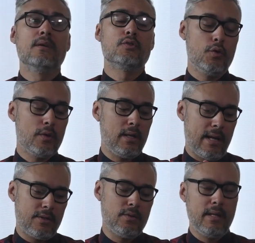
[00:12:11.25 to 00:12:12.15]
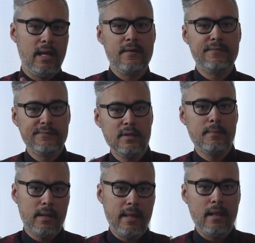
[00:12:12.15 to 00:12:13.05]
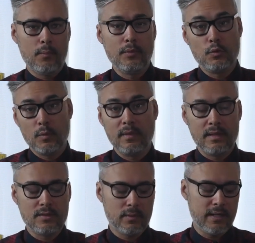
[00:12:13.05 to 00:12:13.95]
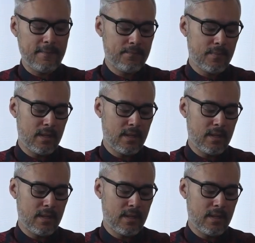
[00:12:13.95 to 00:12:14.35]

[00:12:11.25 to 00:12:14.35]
so you can actually have a little bit of help when doing this, okay?